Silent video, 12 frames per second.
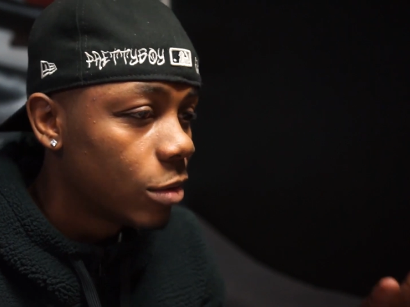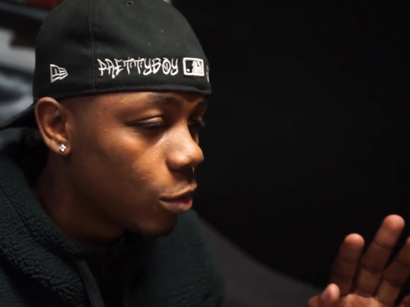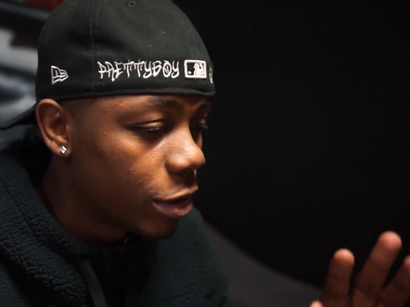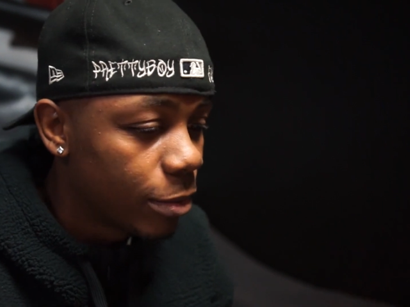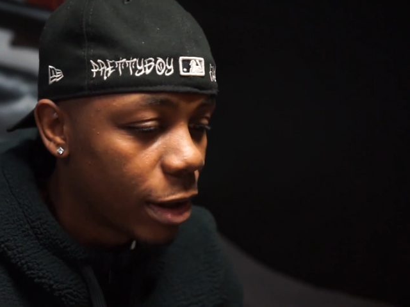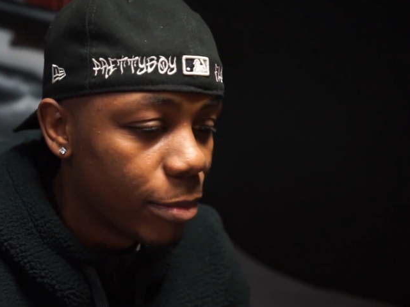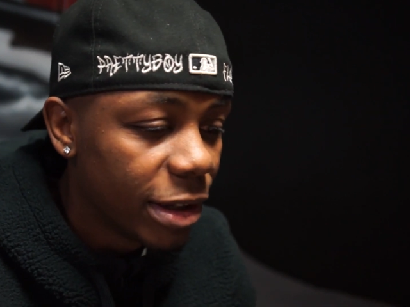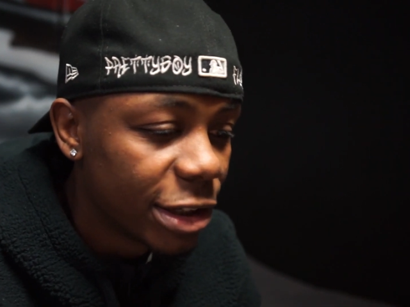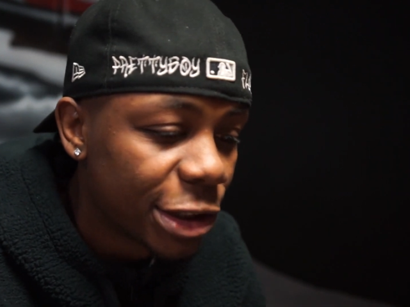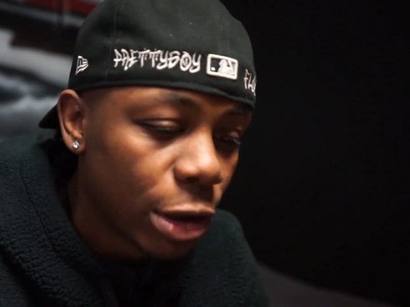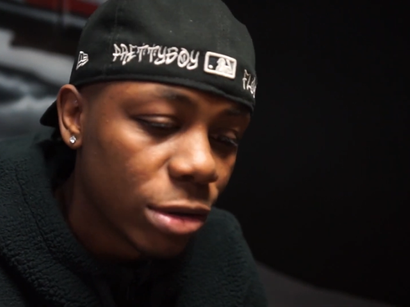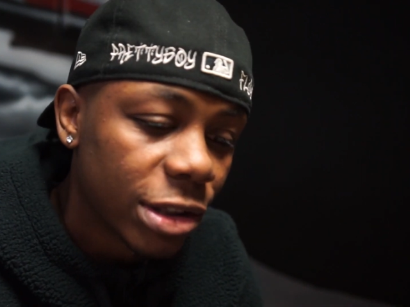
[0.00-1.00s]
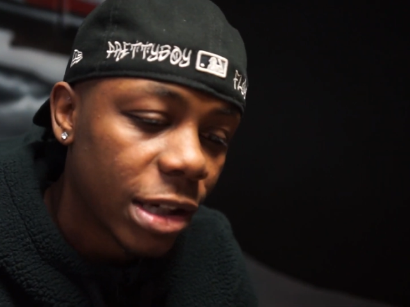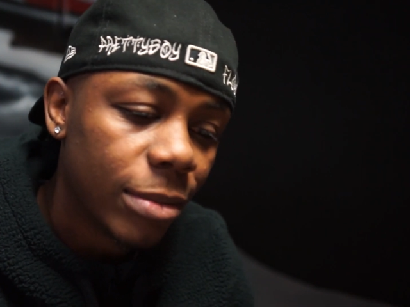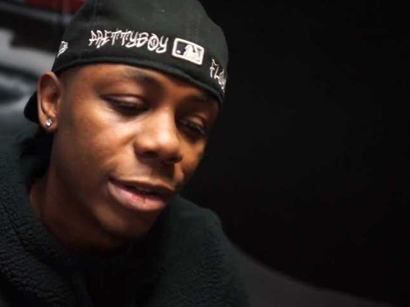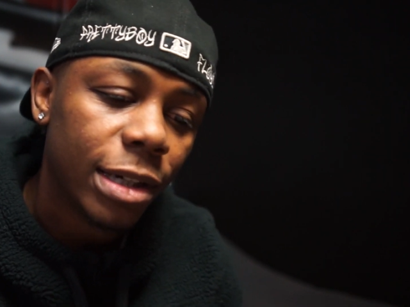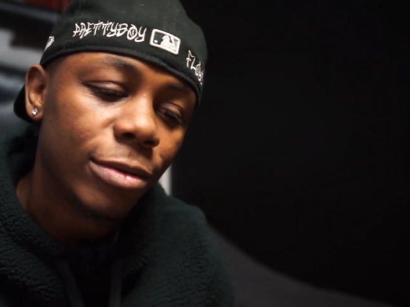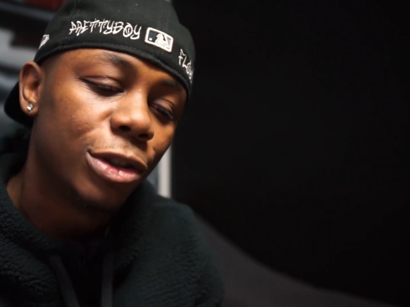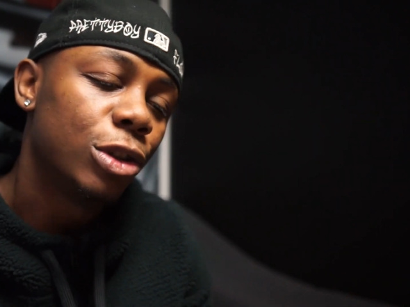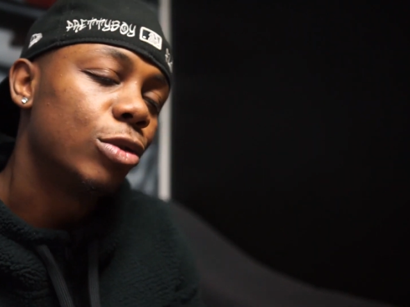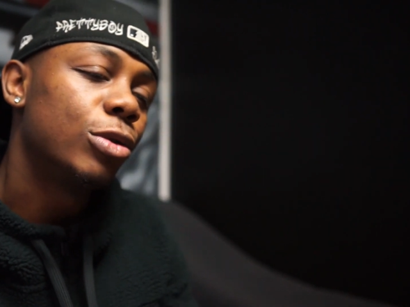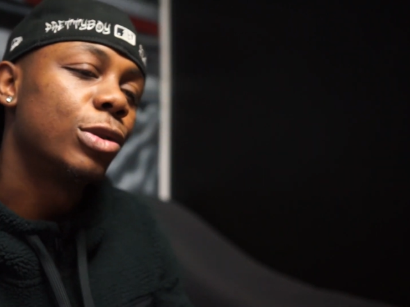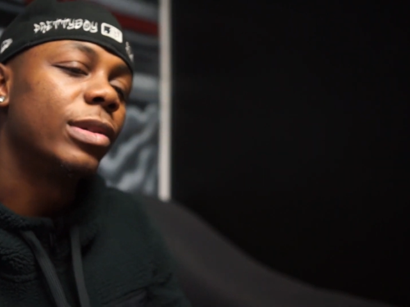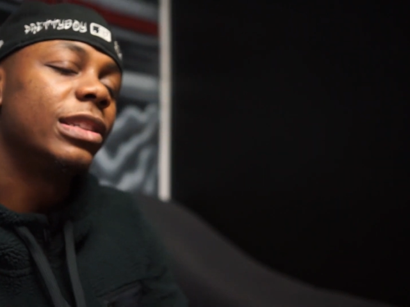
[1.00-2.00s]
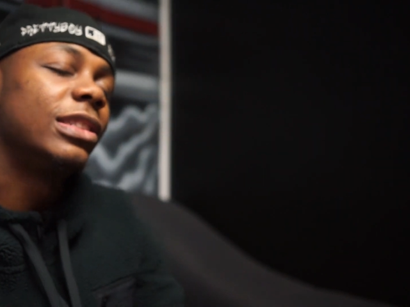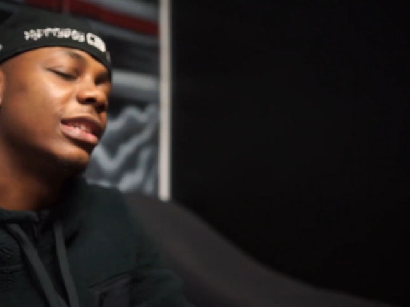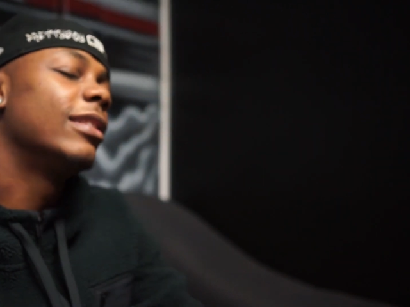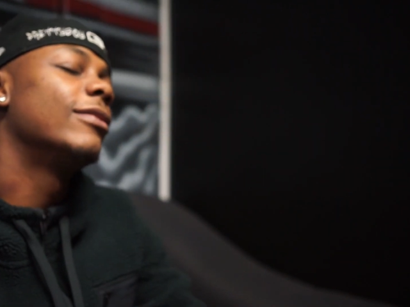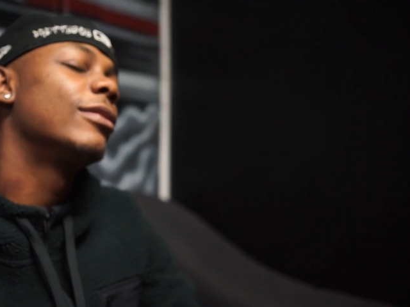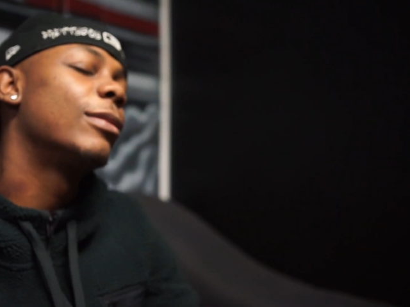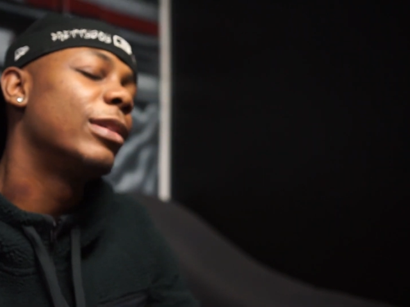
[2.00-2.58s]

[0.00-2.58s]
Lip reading: one of my biggest shows is coming up June 27th.